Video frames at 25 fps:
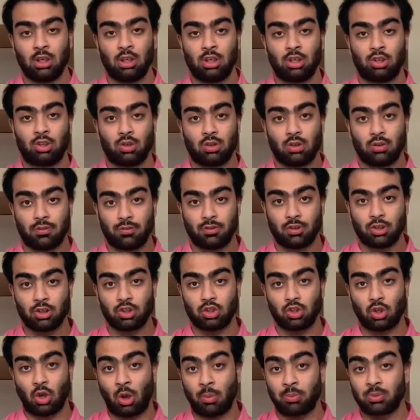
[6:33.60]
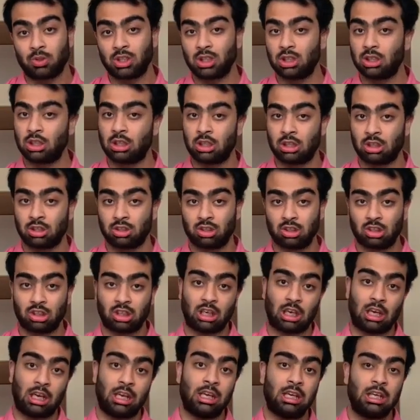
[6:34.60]
So the first option is
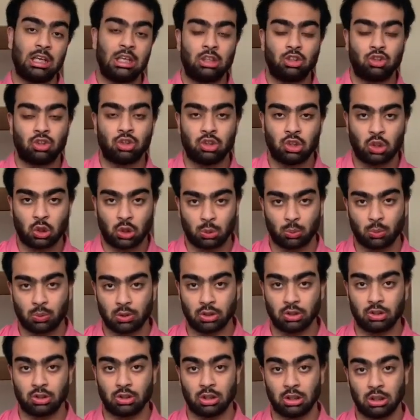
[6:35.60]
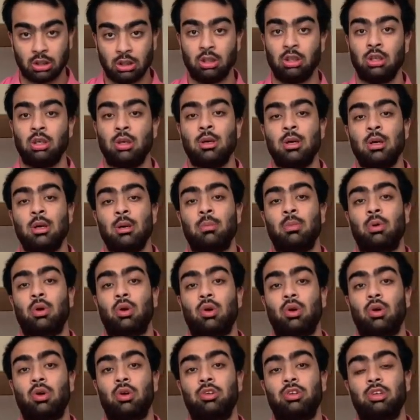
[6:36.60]
try in your university,
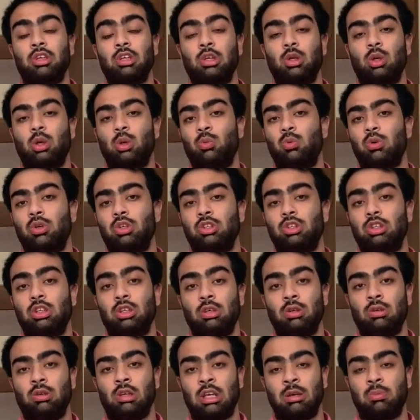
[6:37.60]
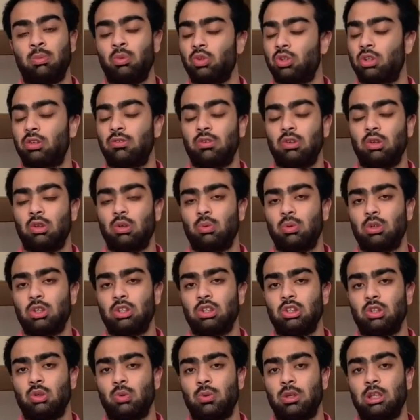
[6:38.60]
because in university, like most of the
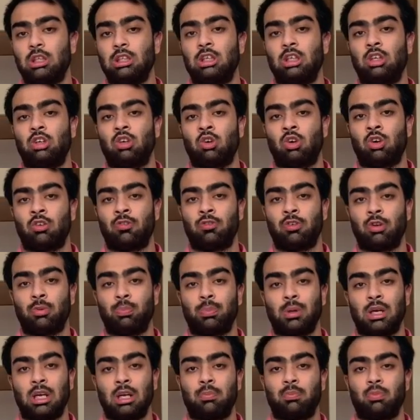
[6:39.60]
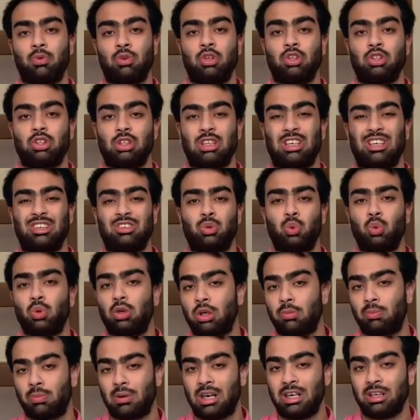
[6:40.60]
universities over here, offer paid position as
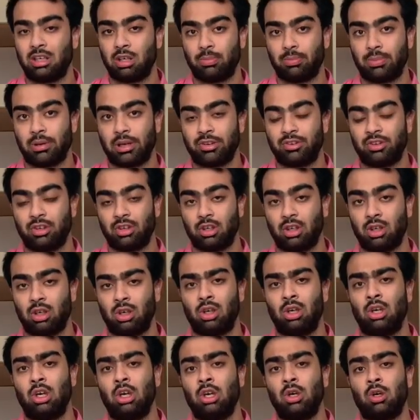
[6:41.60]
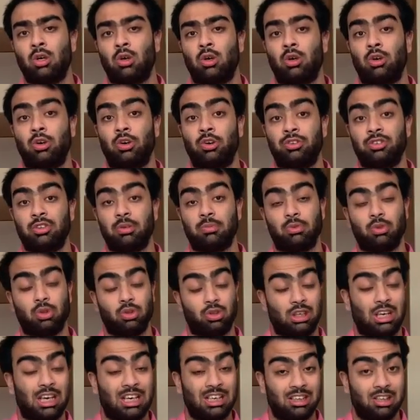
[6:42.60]
student brand ambassador, or some
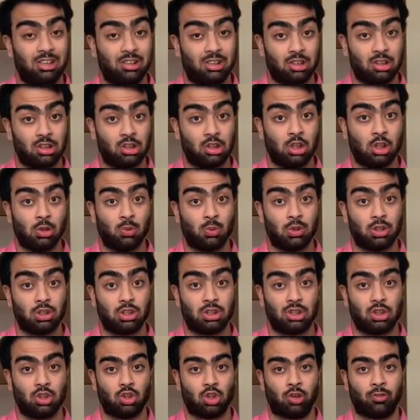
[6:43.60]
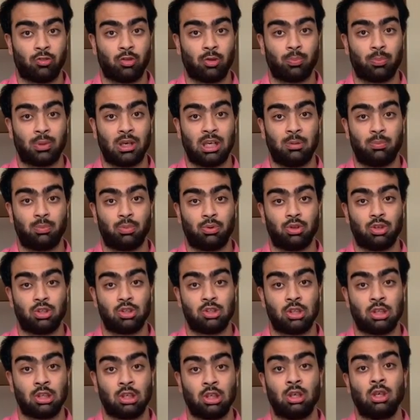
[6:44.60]
societies in university offer paid
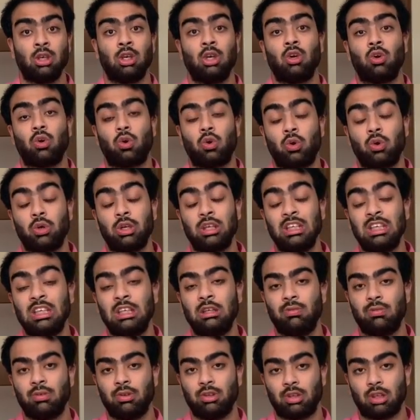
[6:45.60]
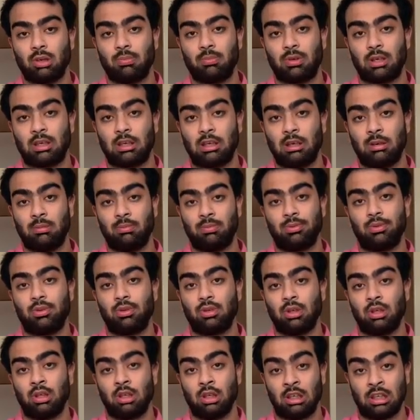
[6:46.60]
position, or even sometimes
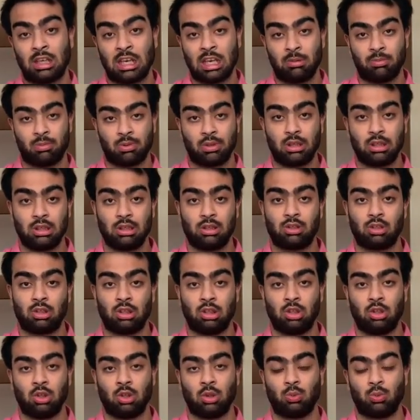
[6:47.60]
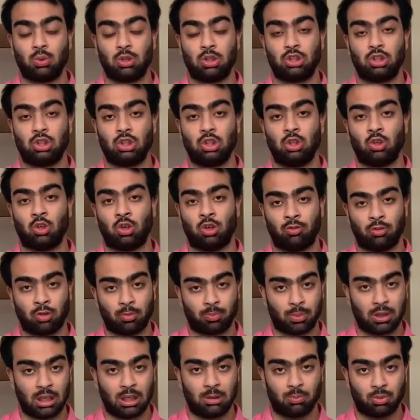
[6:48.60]
libraries in university offer
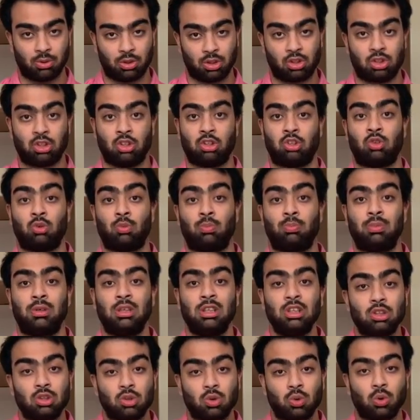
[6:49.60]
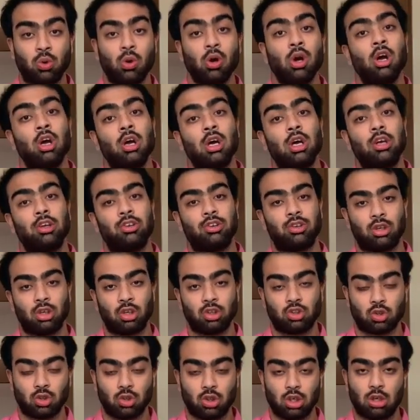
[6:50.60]
paid position. So please go
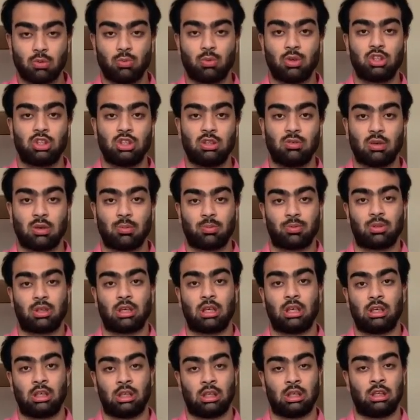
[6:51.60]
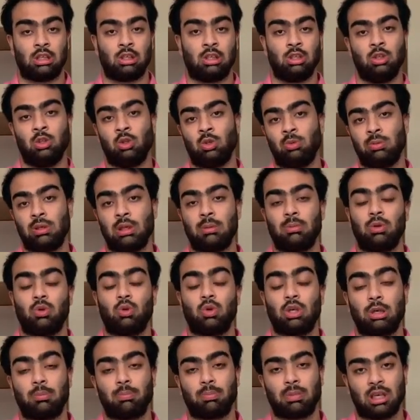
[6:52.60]
search on university website and you'll be able to
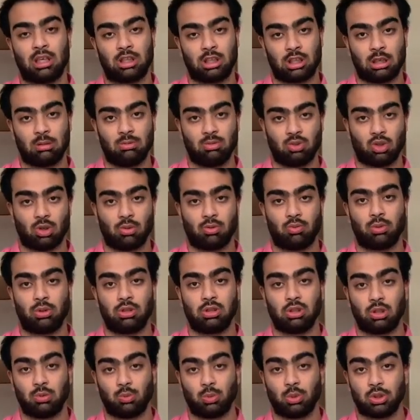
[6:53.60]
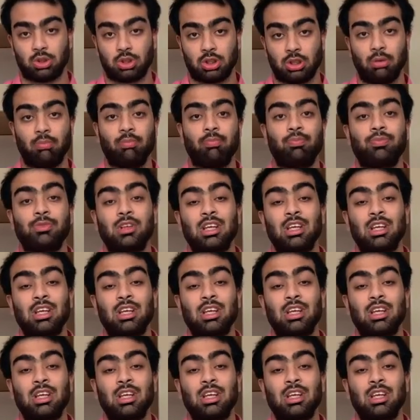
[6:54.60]
get part-time jobs with university.